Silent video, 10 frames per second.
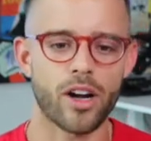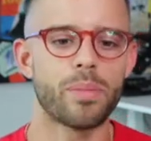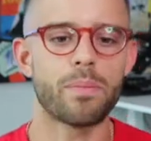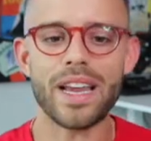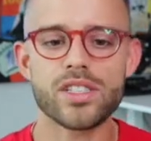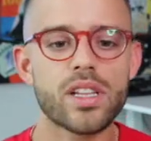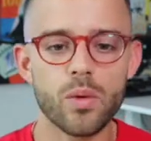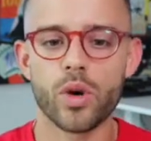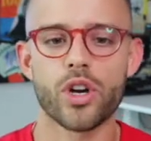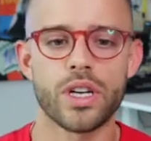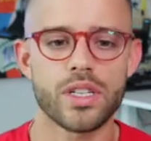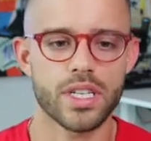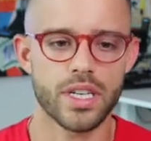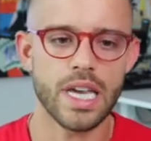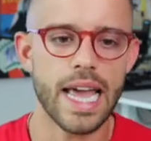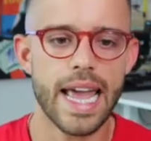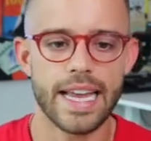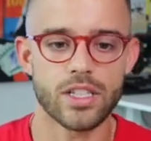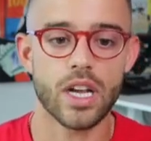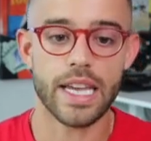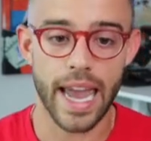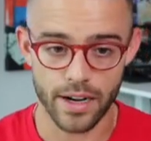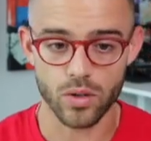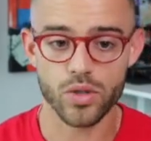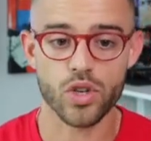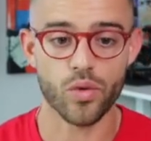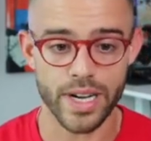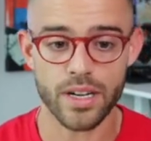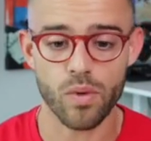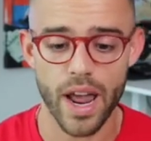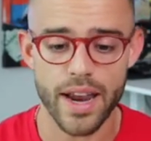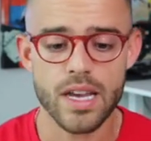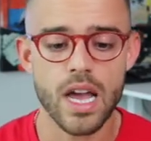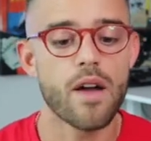But basically what you're gonna see is candles, green and red,